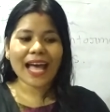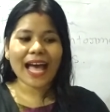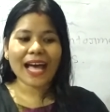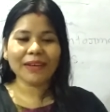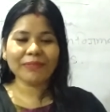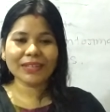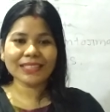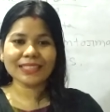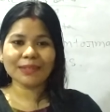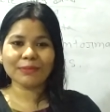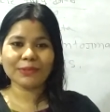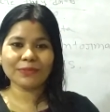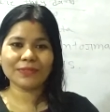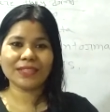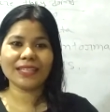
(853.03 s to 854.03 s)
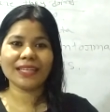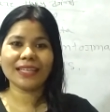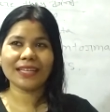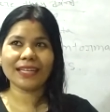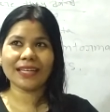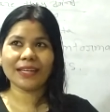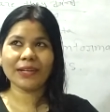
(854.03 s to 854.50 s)
having some of
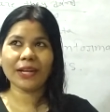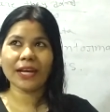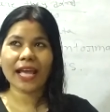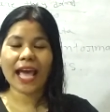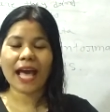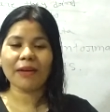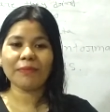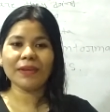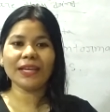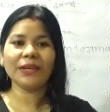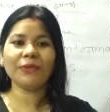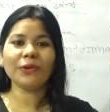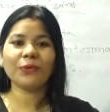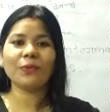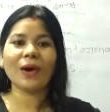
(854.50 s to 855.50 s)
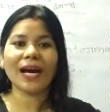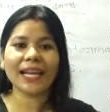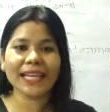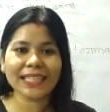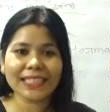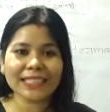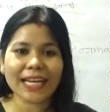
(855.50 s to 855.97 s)
the having your
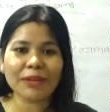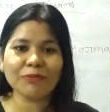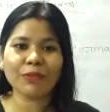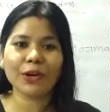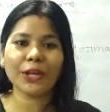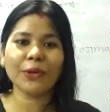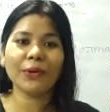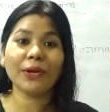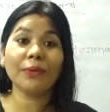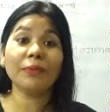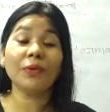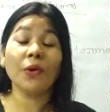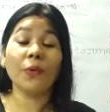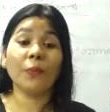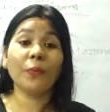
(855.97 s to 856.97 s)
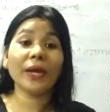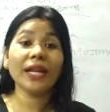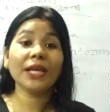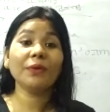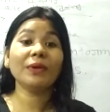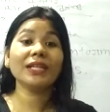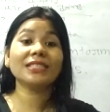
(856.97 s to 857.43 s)
quality time for
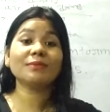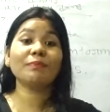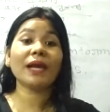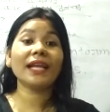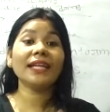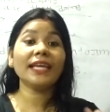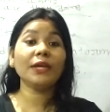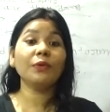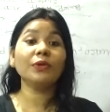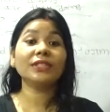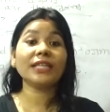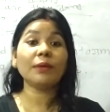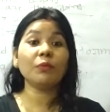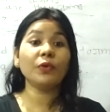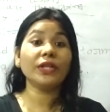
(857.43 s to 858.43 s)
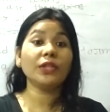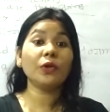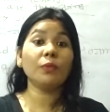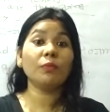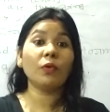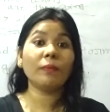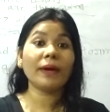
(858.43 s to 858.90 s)
when you are spending your time with
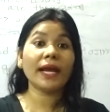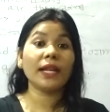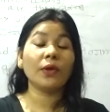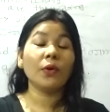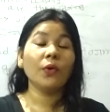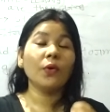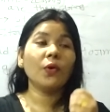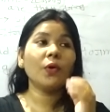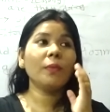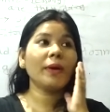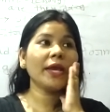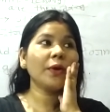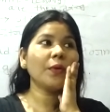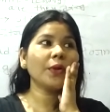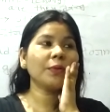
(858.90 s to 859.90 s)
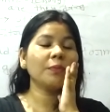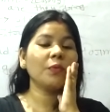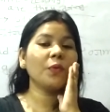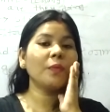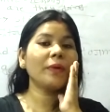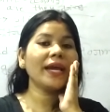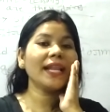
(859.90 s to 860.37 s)
your mobile. Oh my god,
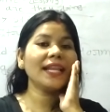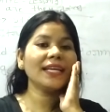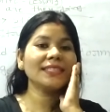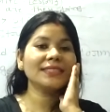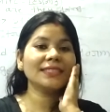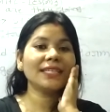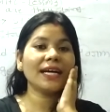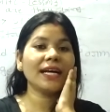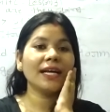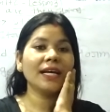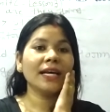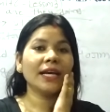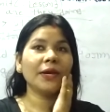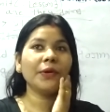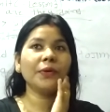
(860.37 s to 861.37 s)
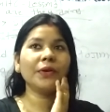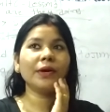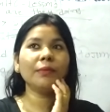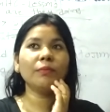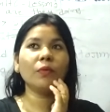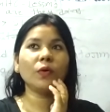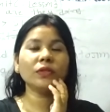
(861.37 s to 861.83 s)
mobile is the
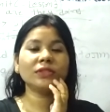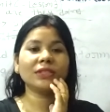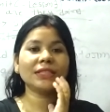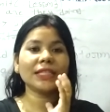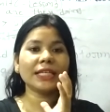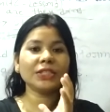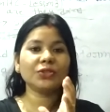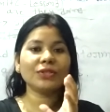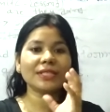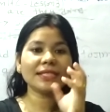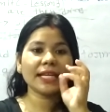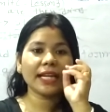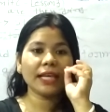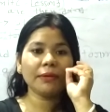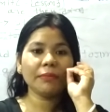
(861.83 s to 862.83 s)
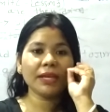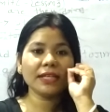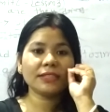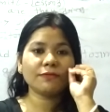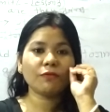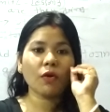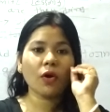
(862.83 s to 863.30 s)
most dangerous
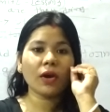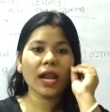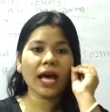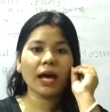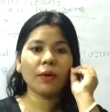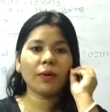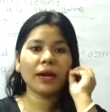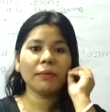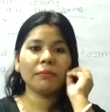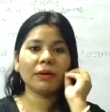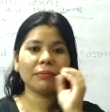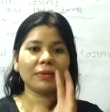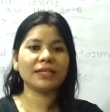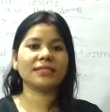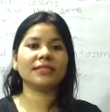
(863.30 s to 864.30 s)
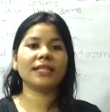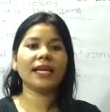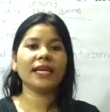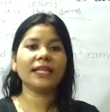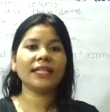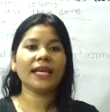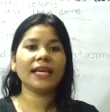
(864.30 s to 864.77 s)
enemies for our mamas.
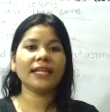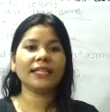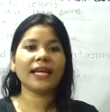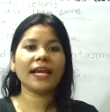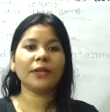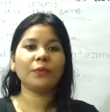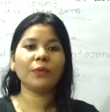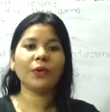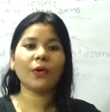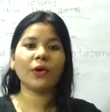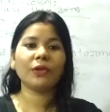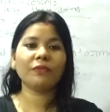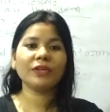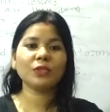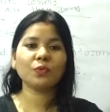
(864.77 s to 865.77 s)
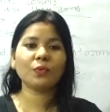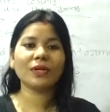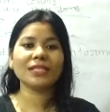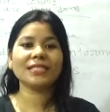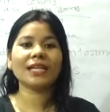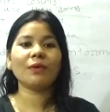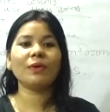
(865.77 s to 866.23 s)
They think that we always
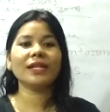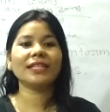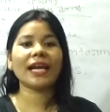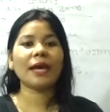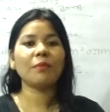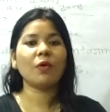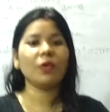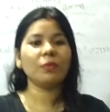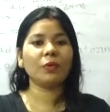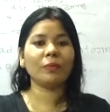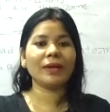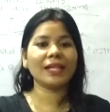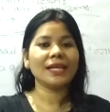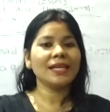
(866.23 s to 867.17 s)
waste our time on mobile.